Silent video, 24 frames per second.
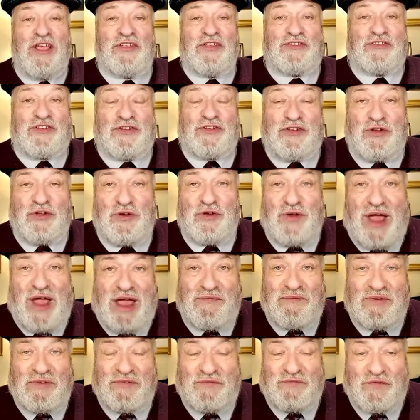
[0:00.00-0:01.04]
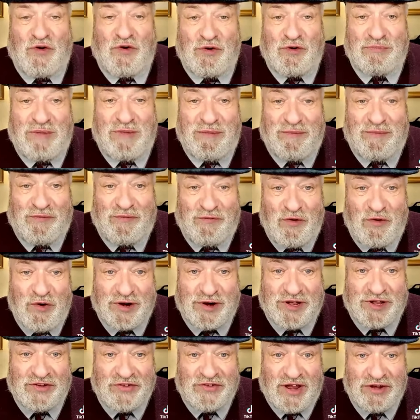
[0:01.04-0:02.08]
So you haven't phoned me
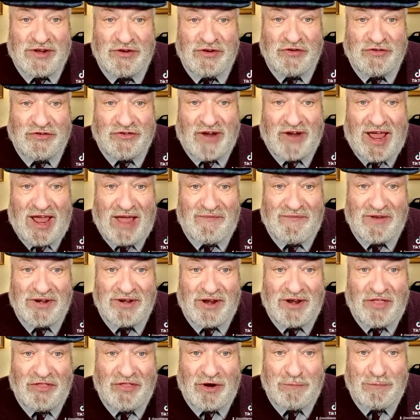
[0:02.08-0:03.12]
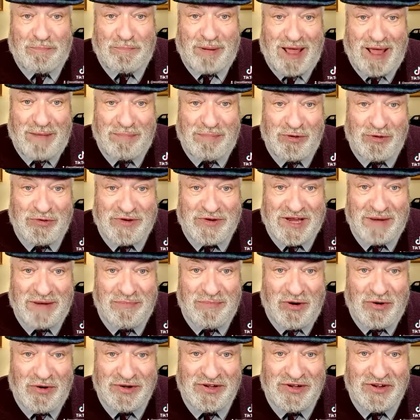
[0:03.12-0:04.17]
before because I used to have another Pablo came
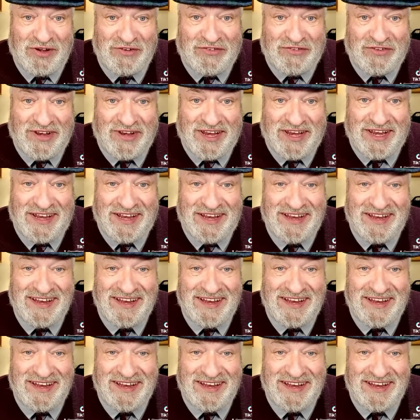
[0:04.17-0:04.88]
on, you see.